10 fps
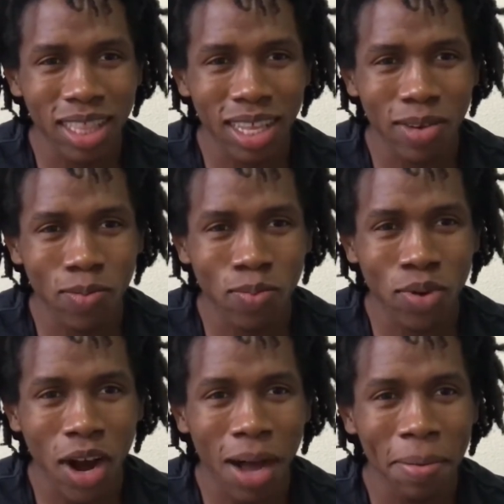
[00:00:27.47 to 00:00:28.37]
they're
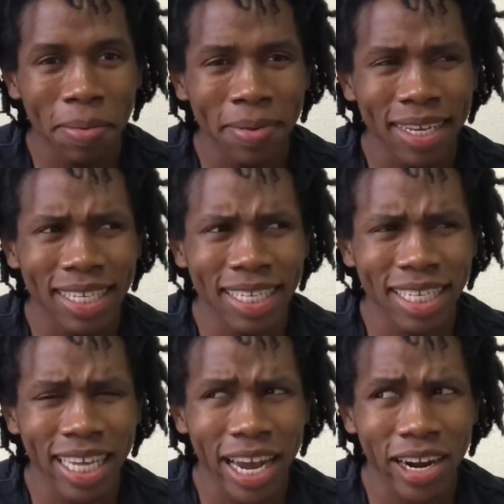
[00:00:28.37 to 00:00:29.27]
probably
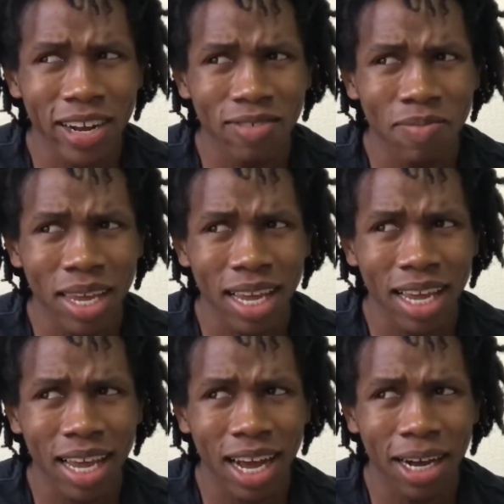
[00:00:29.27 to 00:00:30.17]
scared of
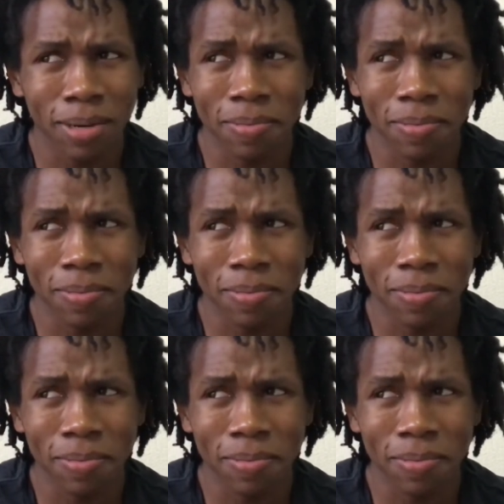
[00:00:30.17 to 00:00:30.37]
me.